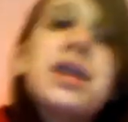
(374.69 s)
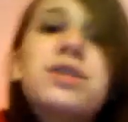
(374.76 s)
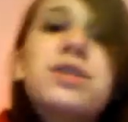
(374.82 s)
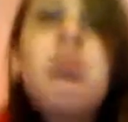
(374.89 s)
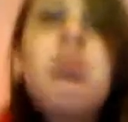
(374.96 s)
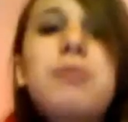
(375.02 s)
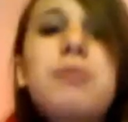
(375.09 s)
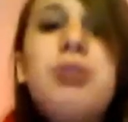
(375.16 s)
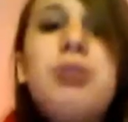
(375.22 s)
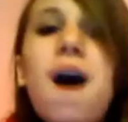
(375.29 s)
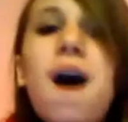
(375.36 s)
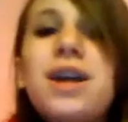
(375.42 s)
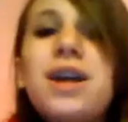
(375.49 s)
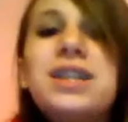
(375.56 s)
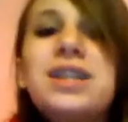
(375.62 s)
So I was
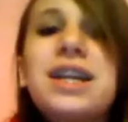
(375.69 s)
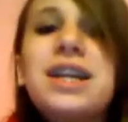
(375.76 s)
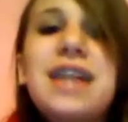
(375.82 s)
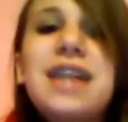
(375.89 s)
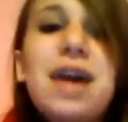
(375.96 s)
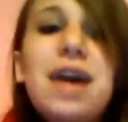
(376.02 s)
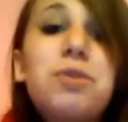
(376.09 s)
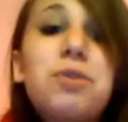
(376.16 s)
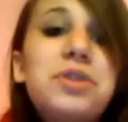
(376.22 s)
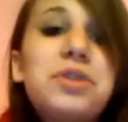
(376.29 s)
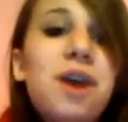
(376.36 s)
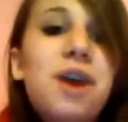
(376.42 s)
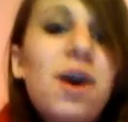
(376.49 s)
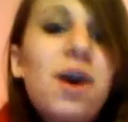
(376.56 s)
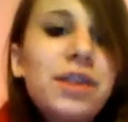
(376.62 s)
all into, like, that whole
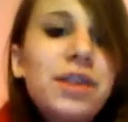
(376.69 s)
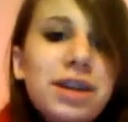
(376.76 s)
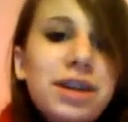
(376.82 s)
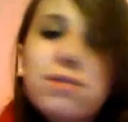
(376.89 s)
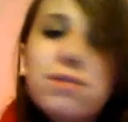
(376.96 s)
doll thing.